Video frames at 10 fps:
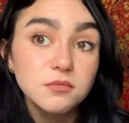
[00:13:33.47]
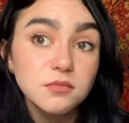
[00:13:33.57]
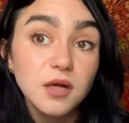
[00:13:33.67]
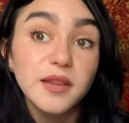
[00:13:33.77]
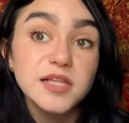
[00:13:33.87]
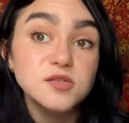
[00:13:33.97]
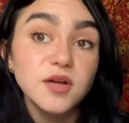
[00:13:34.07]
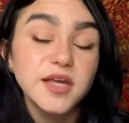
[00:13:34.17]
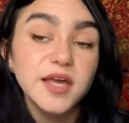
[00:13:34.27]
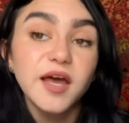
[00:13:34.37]
And that's what I
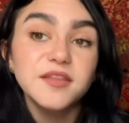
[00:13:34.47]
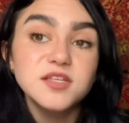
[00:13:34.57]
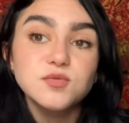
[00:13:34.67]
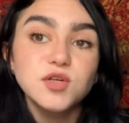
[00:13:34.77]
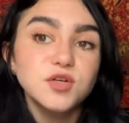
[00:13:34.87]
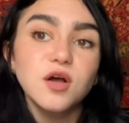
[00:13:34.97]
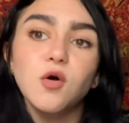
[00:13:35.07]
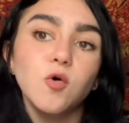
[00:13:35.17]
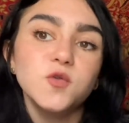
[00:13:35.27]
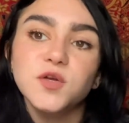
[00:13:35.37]
get this week. You're not
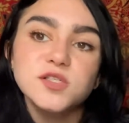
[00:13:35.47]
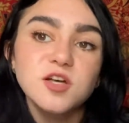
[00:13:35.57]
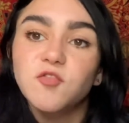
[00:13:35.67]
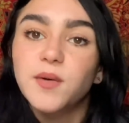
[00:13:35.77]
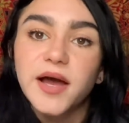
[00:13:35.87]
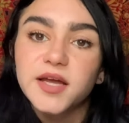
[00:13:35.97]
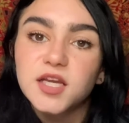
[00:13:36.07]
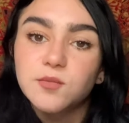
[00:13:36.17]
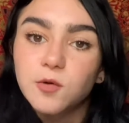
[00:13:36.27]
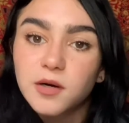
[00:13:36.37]
holding yourself back
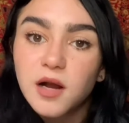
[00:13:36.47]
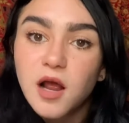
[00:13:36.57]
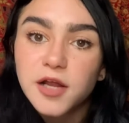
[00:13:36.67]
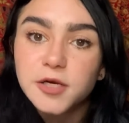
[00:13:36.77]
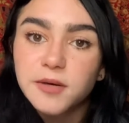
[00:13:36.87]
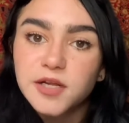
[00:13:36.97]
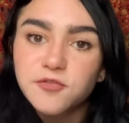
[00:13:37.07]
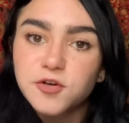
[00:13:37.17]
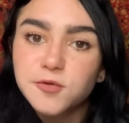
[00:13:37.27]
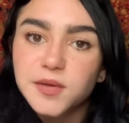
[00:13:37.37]
anymore. You're ready for
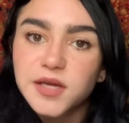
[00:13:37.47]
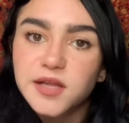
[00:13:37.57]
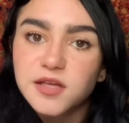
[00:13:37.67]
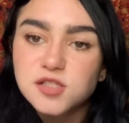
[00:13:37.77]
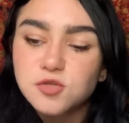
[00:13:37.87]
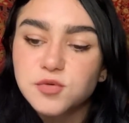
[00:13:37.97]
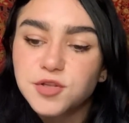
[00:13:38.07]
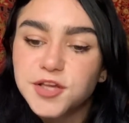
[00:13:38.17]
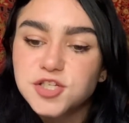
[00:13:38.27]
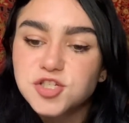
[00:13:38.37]
new beginnings, new
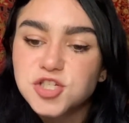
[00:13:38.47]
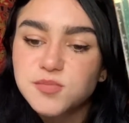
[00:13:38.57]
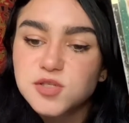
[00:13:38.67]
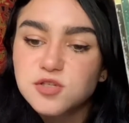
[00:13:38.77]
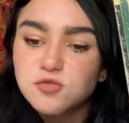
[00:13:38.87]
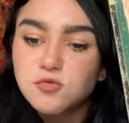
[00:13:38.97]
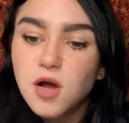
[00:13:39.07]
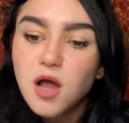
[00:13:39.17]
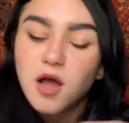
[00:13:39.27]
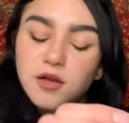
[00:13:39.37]
relationships, new
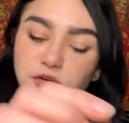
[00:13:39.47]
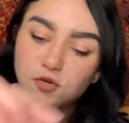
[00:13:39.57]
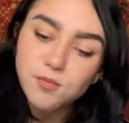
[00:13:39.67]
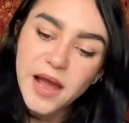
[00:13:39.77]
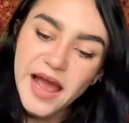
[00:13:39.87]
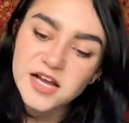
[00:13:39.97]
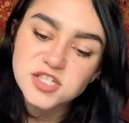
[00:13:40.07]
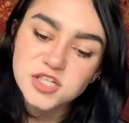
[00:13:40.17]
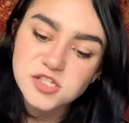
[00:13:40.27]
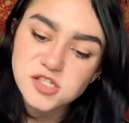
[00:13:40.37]

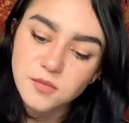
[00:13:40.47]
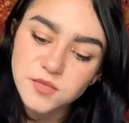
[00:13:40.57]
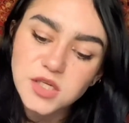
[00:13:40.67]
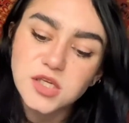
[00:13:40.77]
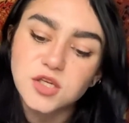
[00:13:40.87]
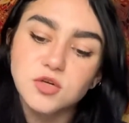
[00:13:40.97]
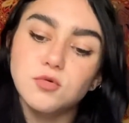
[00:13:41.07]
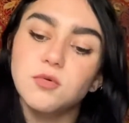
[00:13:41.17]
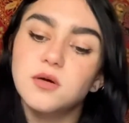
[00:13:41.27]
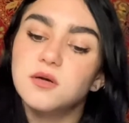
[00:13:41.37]
passion, something new.
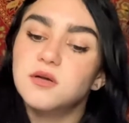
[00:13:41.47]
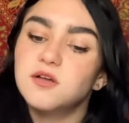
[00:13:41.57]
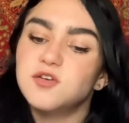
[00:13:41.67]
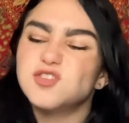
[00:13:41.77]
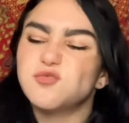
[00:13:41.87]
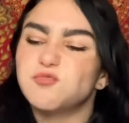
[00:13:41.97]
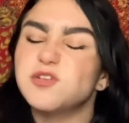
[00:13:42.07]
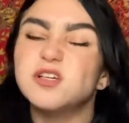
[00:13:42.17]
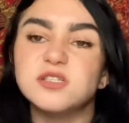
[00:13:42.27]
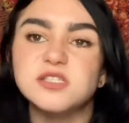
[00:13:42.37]
There's a
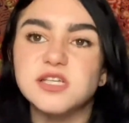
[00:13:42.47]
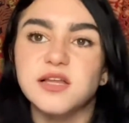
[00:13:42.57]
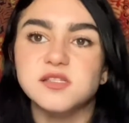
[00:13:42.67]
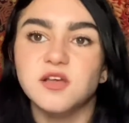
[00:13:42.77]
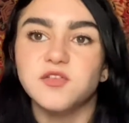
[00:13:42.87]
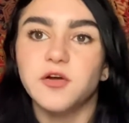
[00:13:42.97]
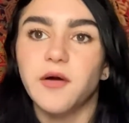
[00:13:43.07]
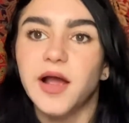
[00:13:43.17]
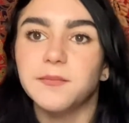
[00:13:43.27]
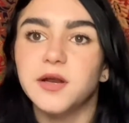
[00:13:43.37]
real sense of,
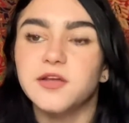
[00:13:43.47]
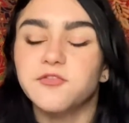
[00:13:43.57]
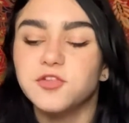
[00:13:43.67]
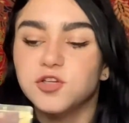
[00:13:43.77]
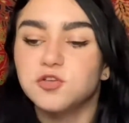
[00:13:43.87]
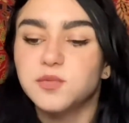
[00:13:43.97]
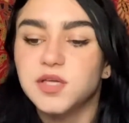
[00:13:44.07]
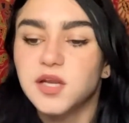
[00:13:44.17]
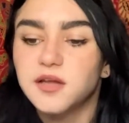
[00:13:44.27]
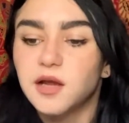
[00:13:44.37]
I'm ready for the new
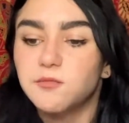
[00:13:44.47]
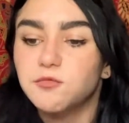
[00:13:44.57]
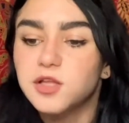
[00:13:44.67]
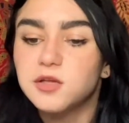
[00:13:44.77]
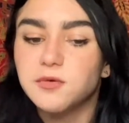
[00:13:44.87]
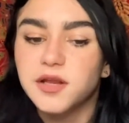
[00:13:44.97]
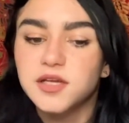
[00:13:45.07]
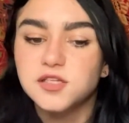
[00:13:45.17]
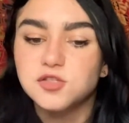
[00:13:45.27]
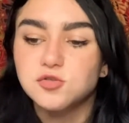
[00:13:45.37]
beginning. I'm really ready
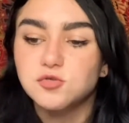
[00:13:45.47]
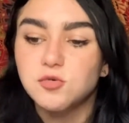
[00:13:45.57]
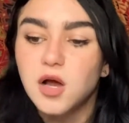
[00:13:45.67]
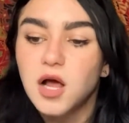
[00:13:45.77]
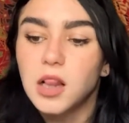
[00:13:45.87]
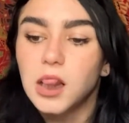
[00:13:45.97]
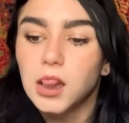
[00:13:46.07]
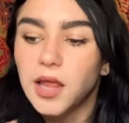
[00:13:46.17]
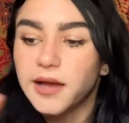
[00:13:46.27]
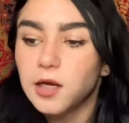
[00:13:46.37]
to
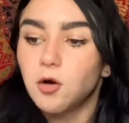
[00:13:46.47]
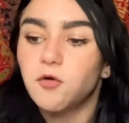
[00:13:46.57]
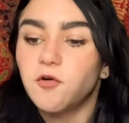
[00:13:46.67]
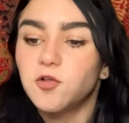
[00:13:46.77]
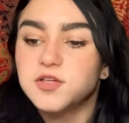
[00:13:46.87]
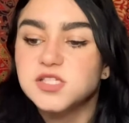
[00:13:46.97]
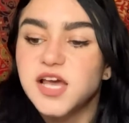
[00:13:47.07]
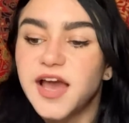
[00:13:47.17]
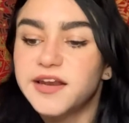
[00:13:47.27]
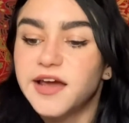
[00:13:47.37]
let go of all this
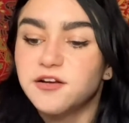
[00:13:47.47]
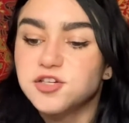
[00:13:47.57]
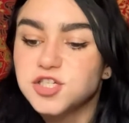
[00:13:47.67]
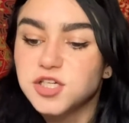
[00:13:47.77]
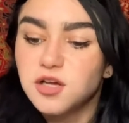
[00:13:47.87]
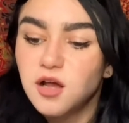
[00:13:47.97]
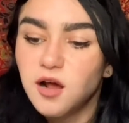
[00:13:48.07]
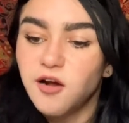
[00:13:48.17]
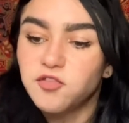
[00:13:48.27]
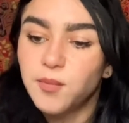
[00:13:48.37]
10 energy
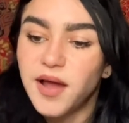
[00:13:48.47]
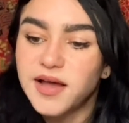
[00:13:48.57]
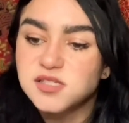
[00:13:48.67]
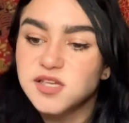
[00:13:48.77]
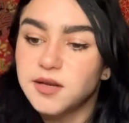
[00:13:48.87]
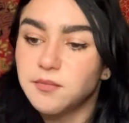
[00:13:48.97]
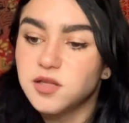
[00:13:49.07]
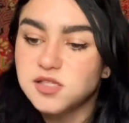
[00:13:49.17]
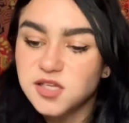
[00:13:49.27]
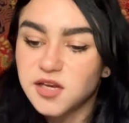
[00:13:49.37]
of the past 10
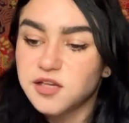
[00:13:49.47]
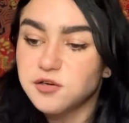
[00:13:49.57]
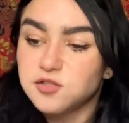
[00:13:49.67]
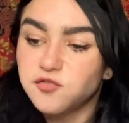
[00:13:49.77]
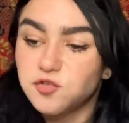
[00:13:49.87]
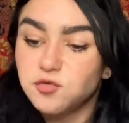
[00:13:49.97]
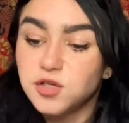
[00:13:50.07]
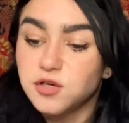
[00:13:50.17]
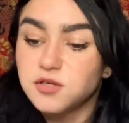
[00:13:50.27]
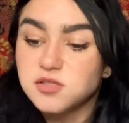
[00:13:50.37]
months, 10 years, few
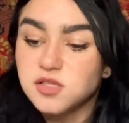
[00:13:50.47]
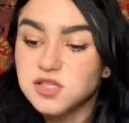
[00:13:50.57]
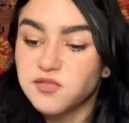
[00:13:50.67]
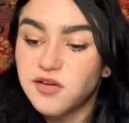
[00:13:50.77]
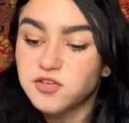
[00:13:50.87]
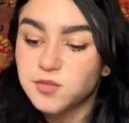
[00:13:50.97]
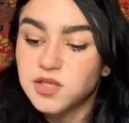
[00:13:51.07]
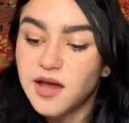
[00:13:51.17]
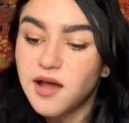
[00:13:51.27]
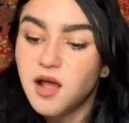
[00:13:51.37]
years. Doesn't even have to be
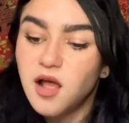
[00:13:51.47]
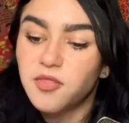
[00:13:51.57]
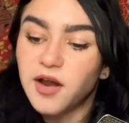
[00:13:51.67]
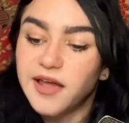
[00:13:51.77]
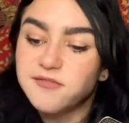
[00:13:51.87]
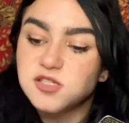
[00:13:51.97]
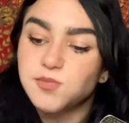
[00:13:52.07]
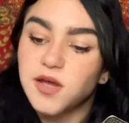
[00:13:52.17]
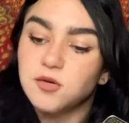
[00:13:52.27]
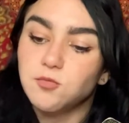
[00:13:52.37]
that I have
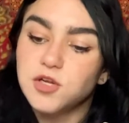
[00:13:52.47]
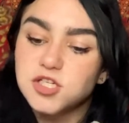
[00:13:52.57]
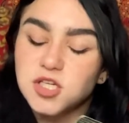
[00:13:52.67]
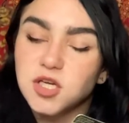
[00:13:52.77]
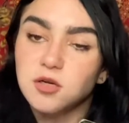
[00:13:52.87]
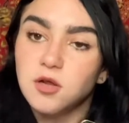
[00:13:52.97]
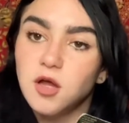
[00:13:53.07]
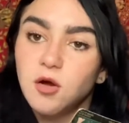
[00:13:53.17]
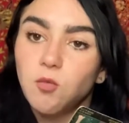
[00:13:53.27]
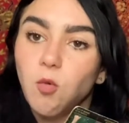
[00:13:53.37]
spent wishing and
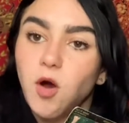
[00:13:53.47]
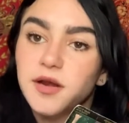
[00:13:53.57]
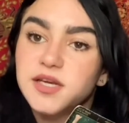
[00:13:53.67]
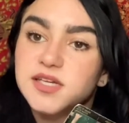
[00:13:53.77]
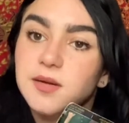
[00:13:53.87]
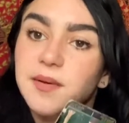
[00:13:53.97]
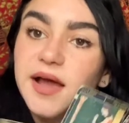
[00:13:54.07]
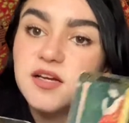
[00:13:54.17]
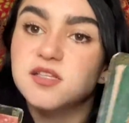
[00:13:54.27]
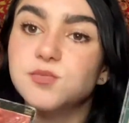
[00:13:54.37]
wanting to get back
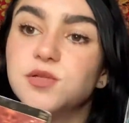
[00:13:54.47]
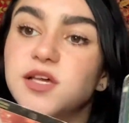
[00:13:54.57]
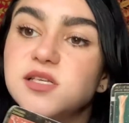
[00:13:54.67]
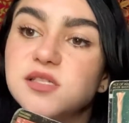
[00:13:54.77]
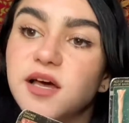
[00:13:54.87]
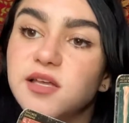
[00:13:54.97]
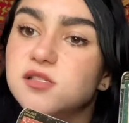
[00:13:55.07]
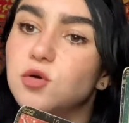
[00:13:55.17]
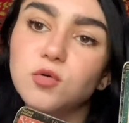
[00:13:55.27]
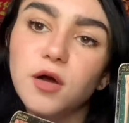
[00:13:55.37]
to this place that is
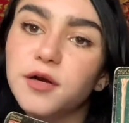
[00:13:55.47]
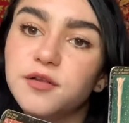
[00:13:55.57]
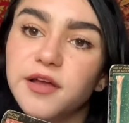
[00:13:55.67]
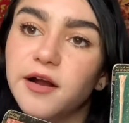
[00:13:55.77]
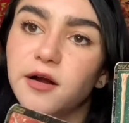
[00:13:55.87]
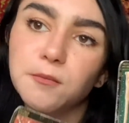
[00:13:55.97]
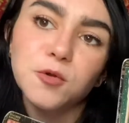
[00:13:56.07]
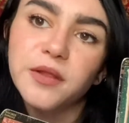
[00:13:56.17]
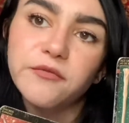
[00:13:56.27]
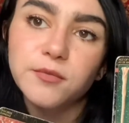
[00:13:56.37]
no longer there and will
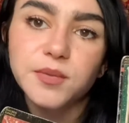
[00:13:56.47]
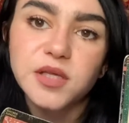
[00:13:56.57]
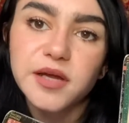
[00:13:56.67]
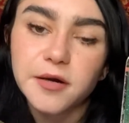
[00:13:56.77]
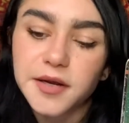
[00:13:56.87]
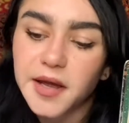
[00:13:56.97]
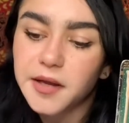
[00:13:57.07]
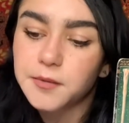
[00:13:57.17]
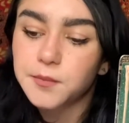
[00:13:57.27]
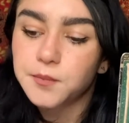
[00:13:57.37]
never be there again.